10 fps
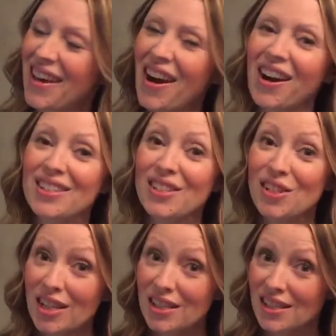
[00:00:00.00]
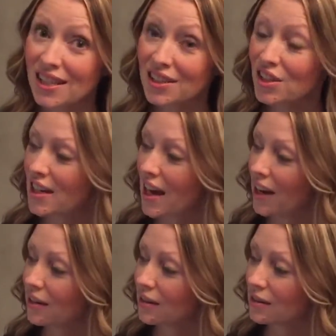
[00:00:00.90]
On just such a
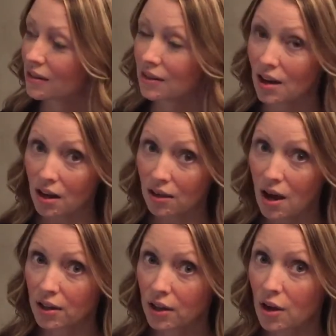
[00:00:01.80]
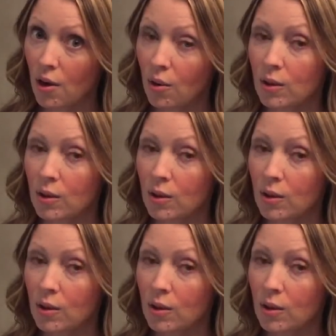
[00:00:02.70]
day, not long ago,